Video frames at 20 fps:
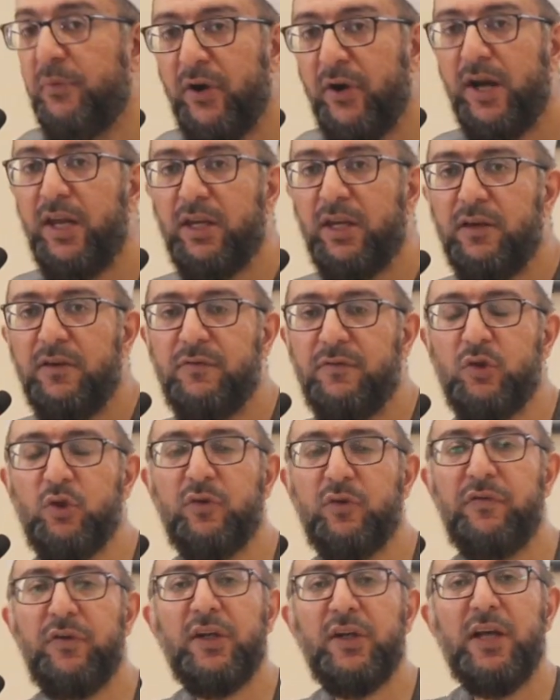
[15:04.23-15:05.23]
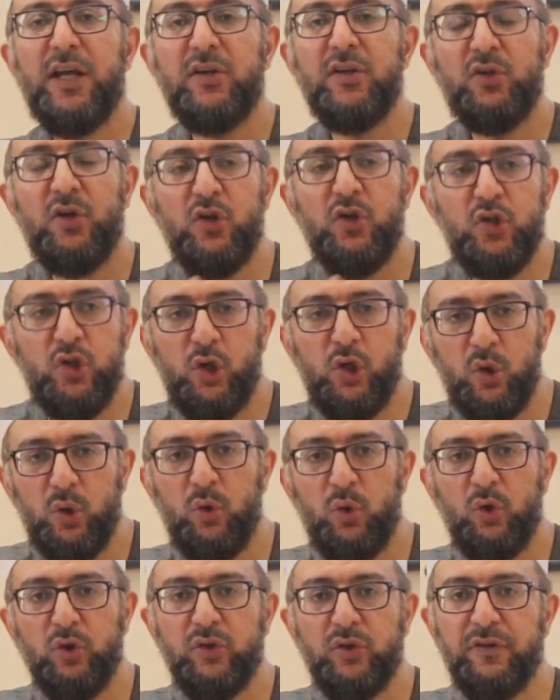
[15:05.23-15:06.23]
brave, you feel in
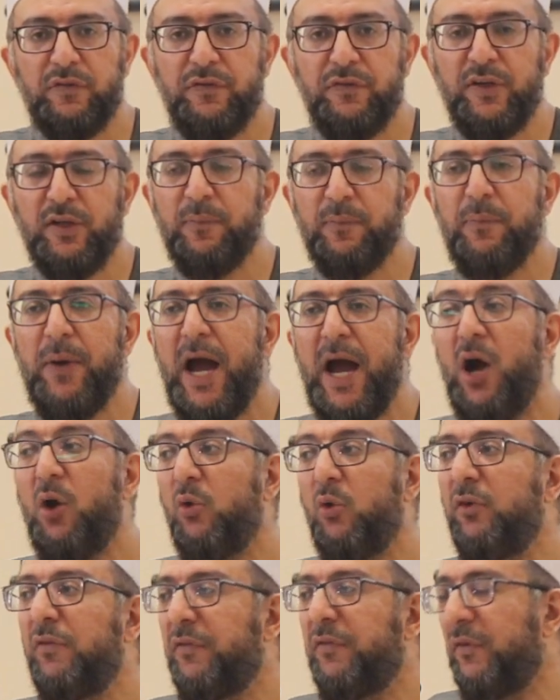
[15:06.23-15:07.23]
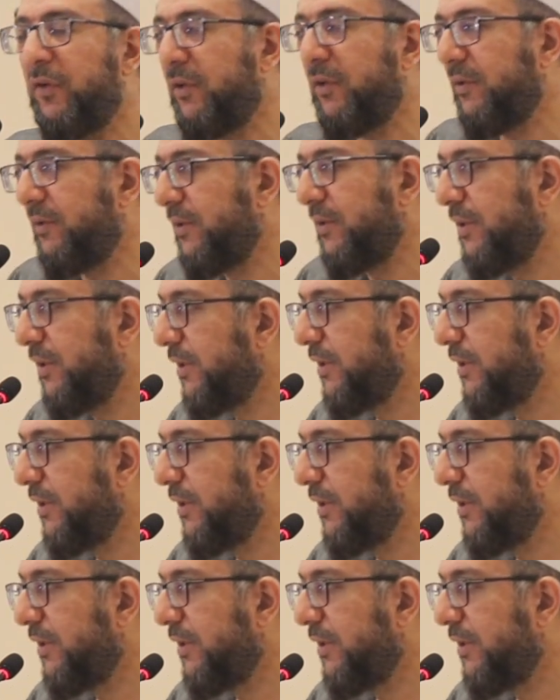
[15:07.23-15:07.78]
control, you feel powerful.